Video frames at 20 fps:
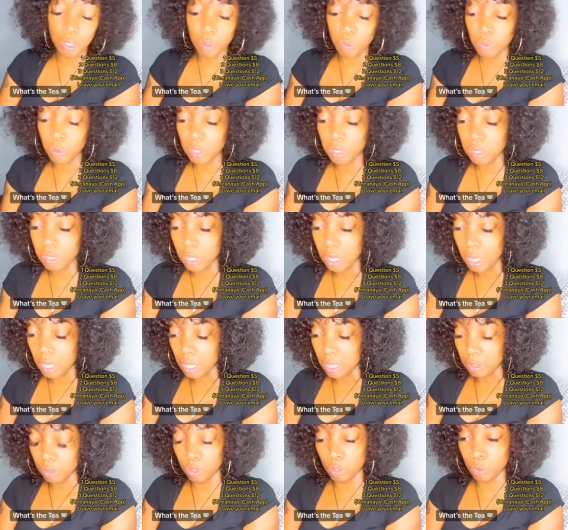was
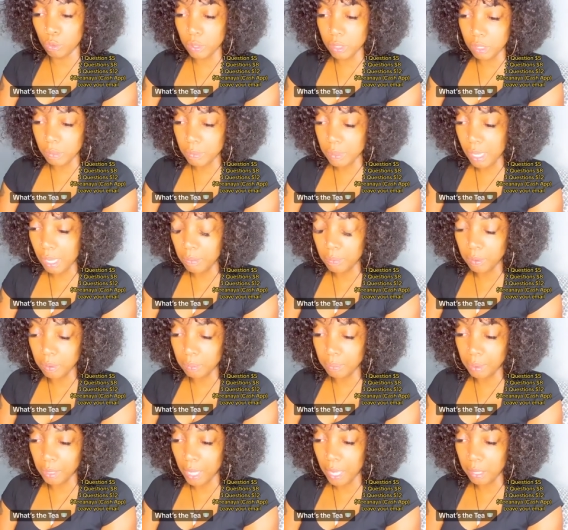doing some type
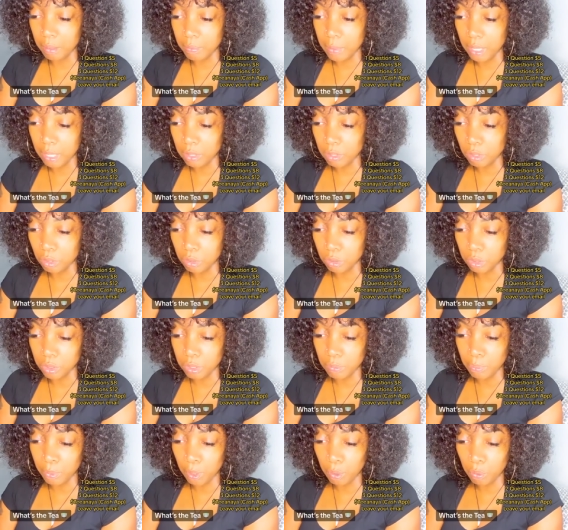of black magic or
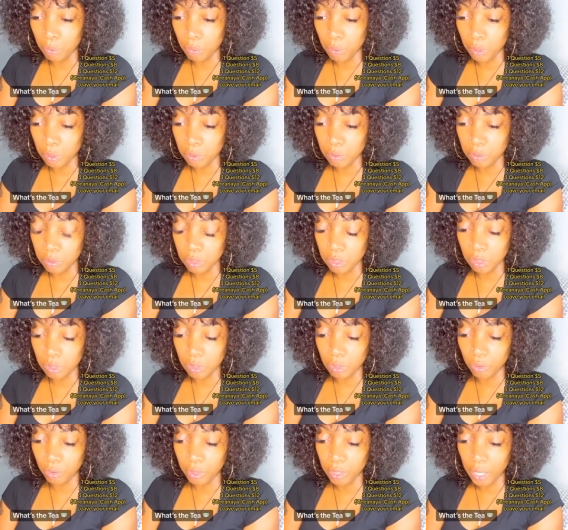spell work to
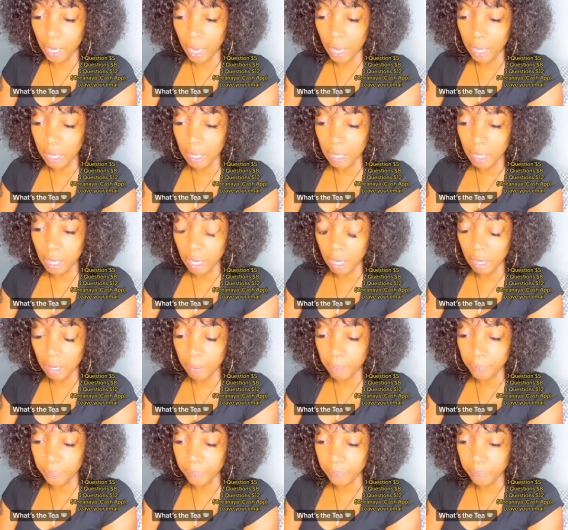create
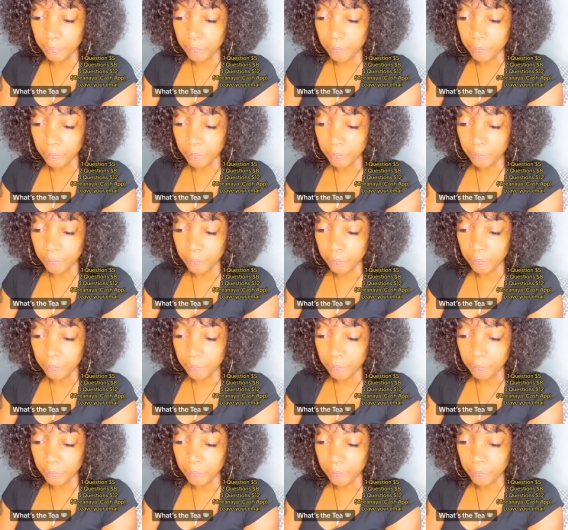an